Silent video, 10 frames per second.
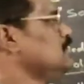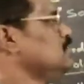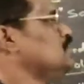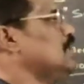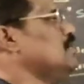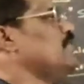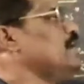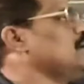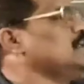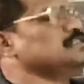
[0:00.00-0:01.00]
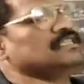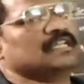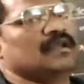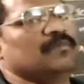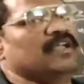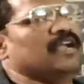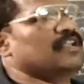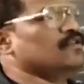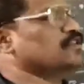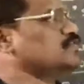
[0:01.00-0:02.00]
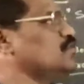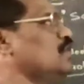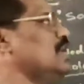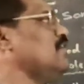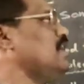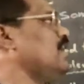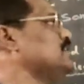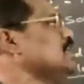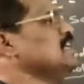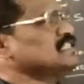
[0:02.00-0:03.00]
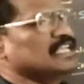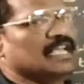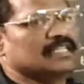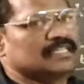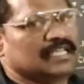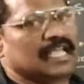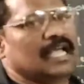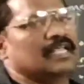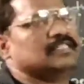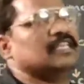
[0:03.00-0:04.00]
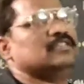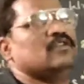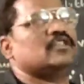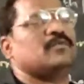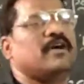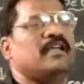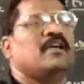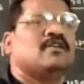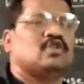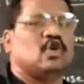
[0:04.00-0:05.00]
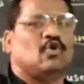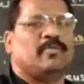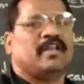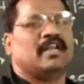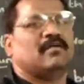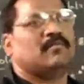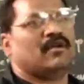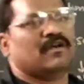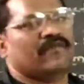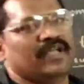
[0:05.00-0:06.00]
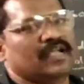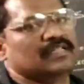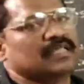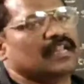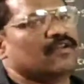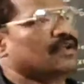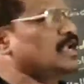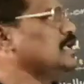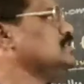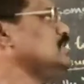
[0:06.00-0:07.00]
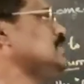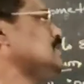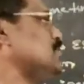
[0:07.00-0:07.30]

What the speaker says: To run vehicles it can be get useful. Nowadays CNG gas is used by so many number of vehicles that are utilizing it